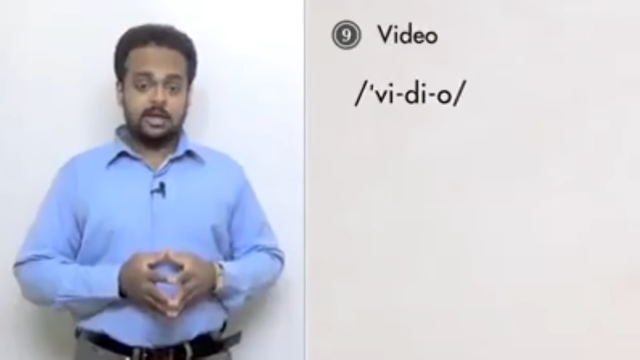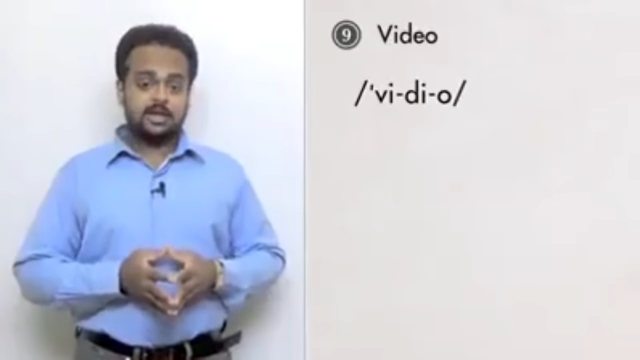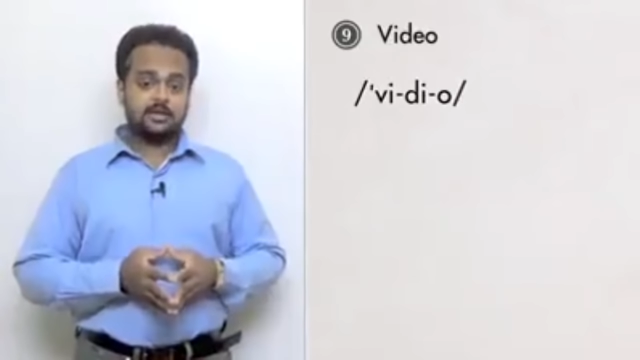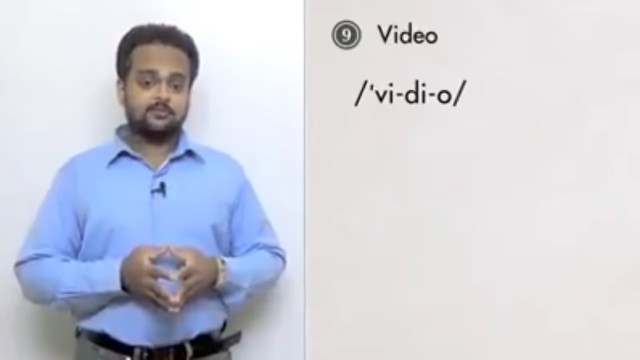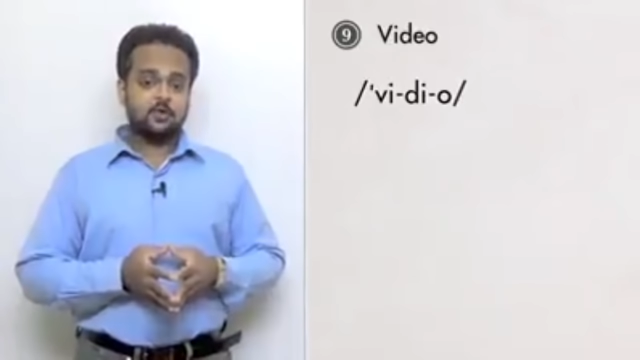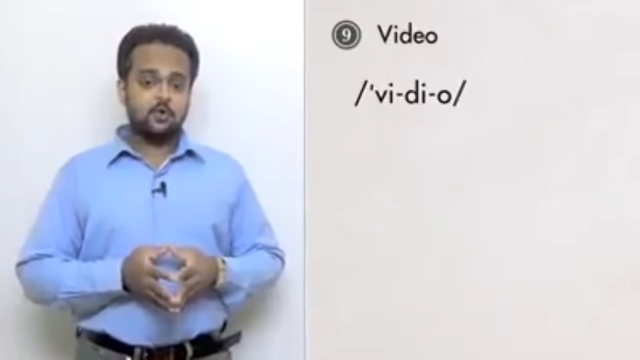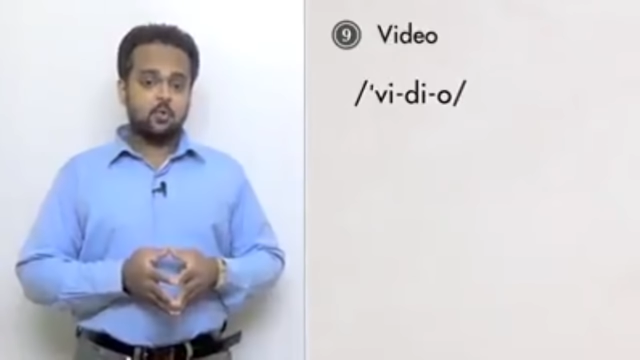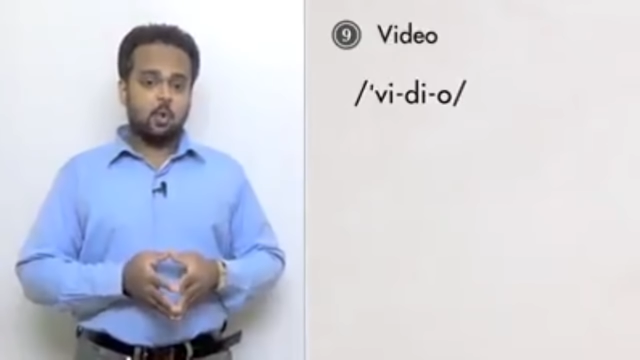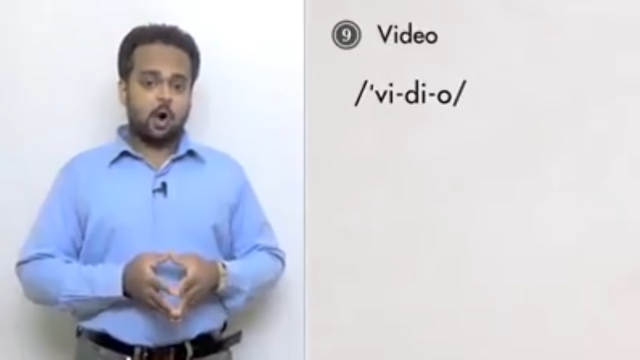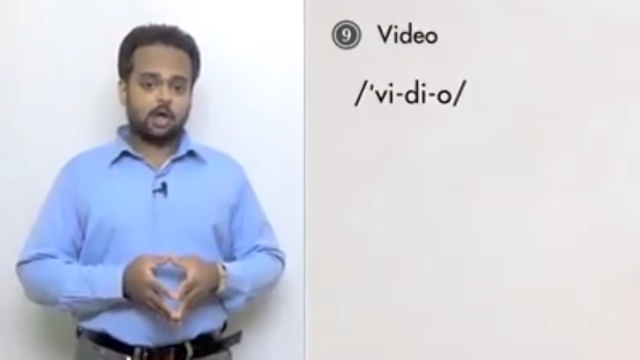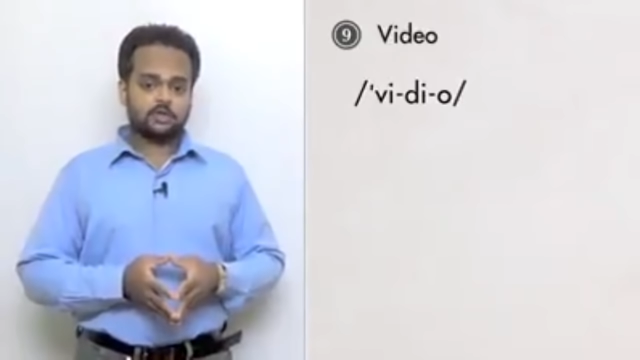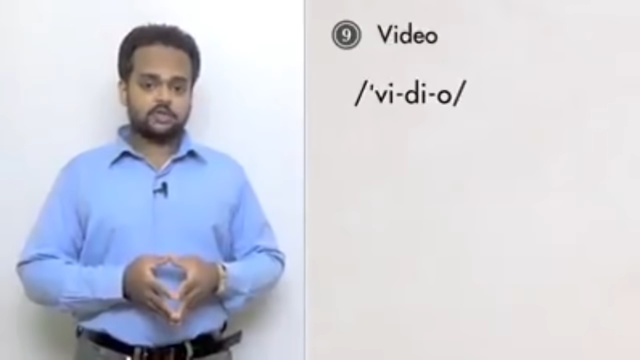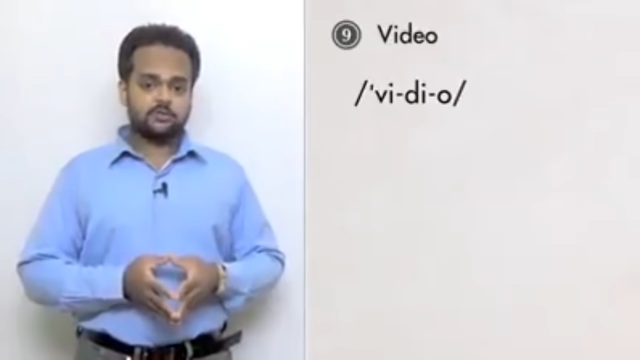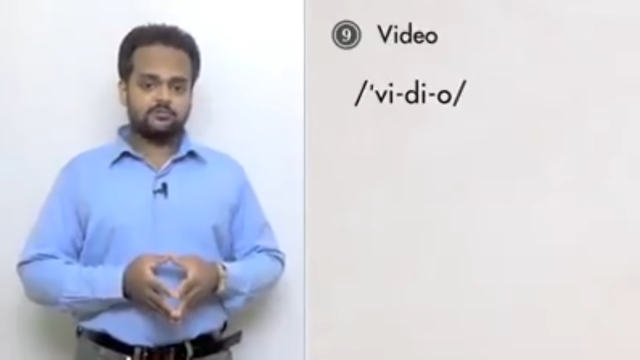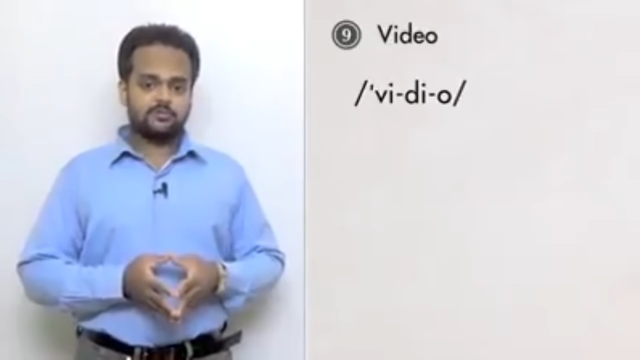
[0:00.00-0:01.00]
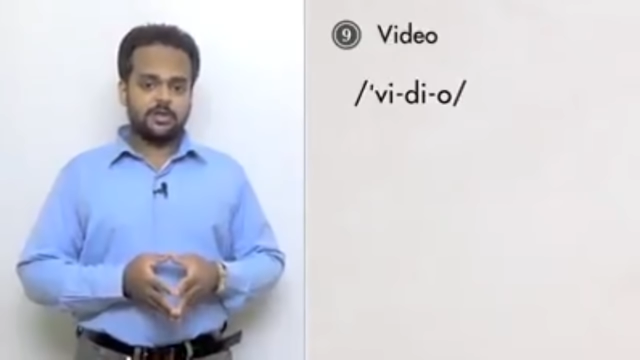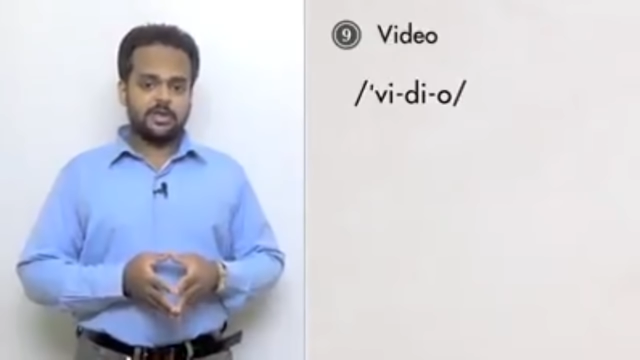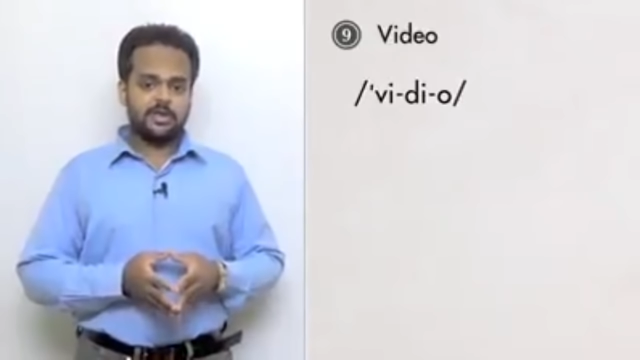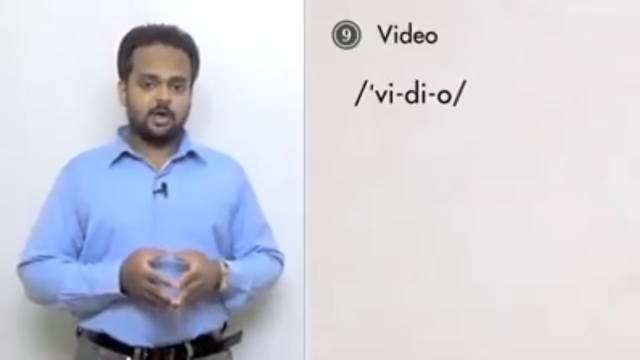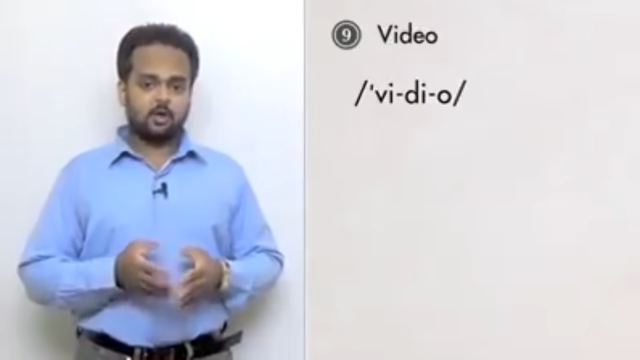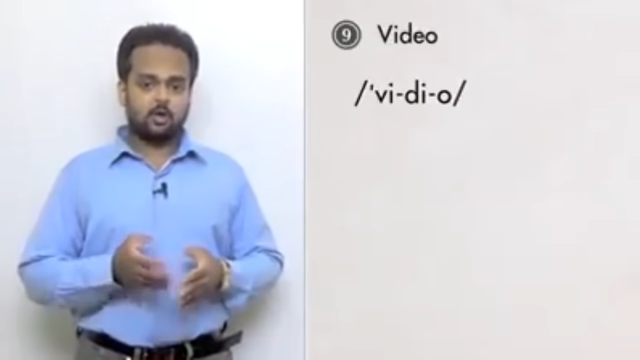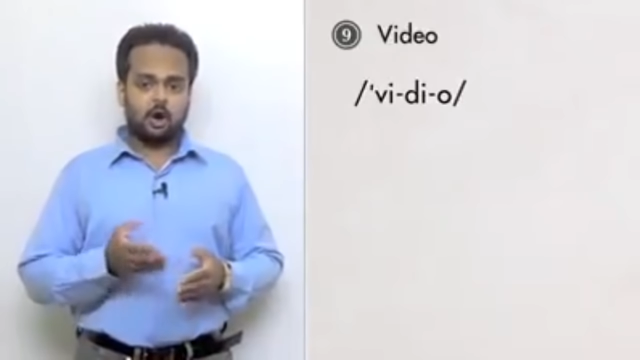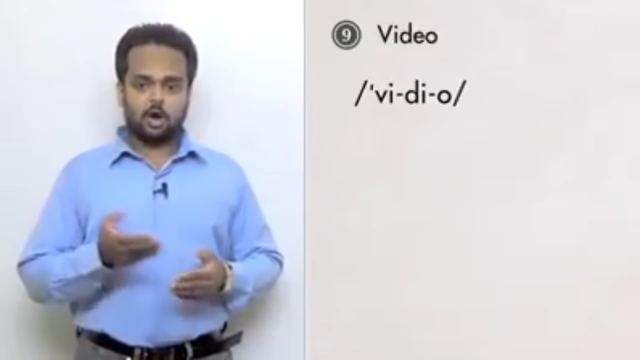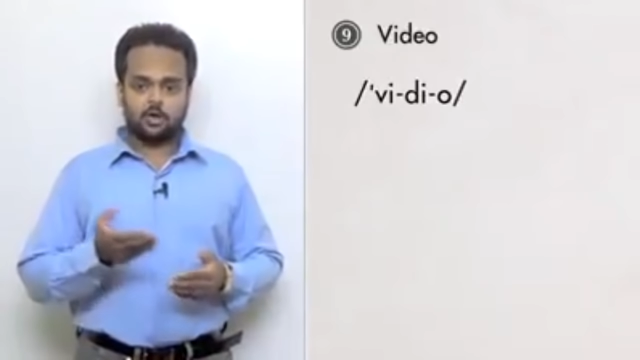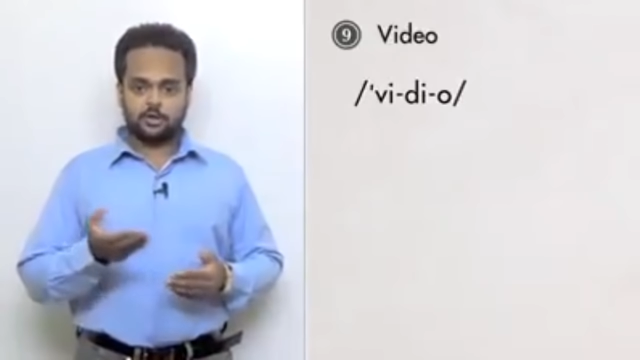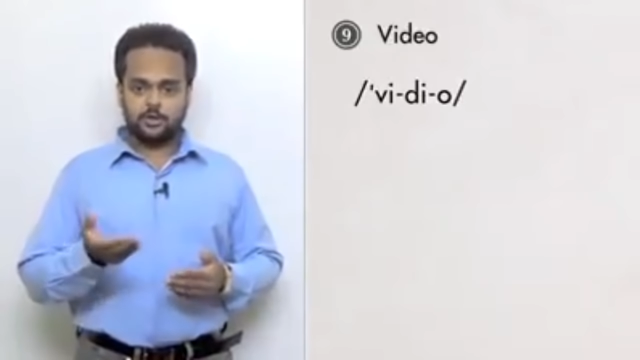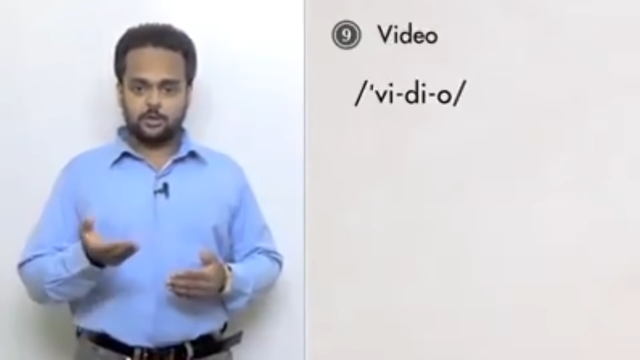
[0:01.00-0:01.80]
If you watch a video on